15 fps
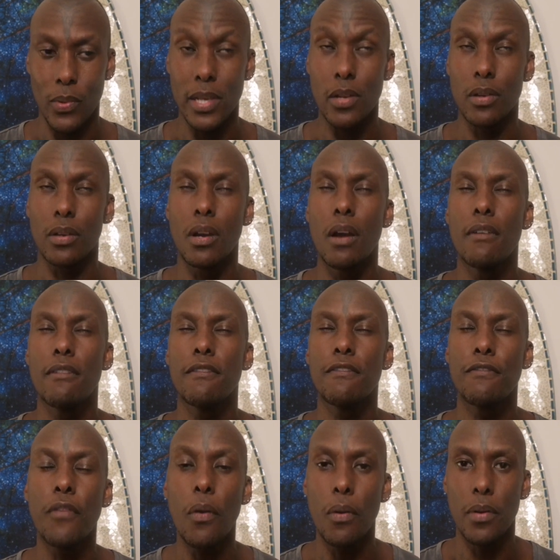we look
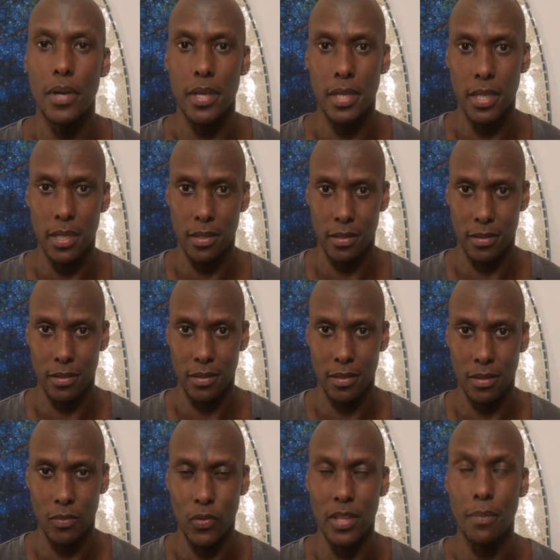forward
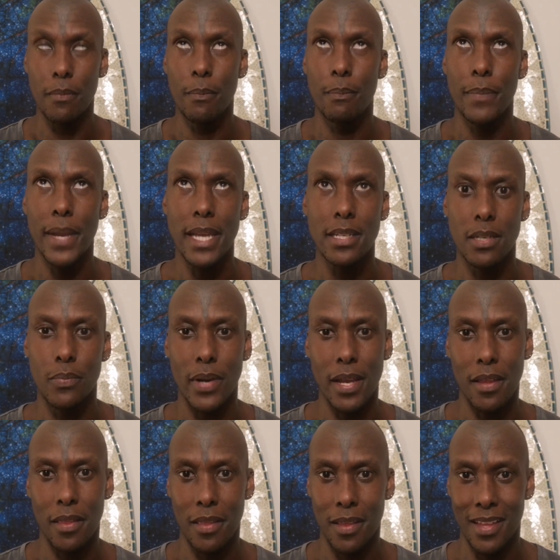with bated
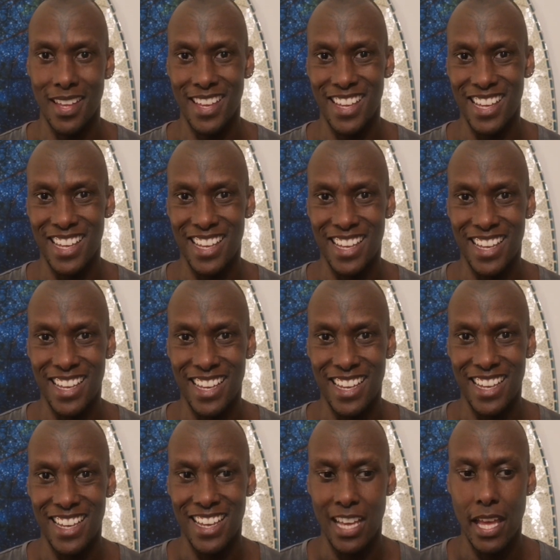breath
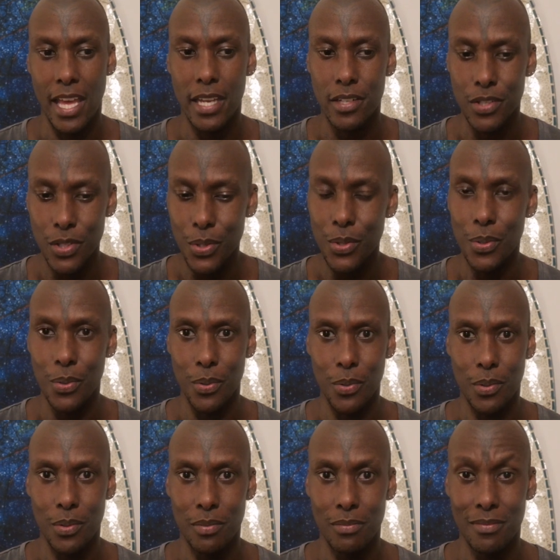at
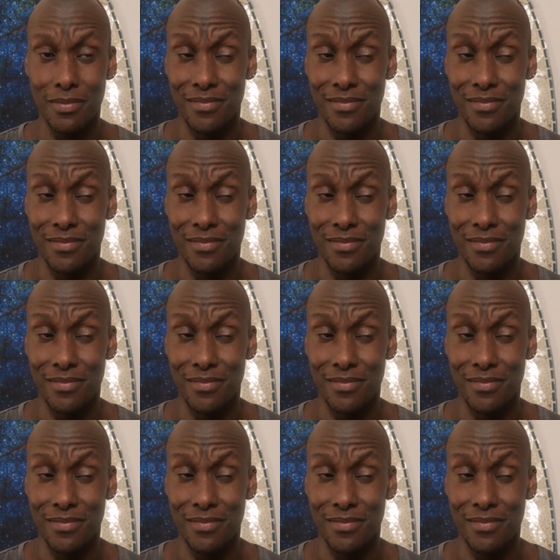you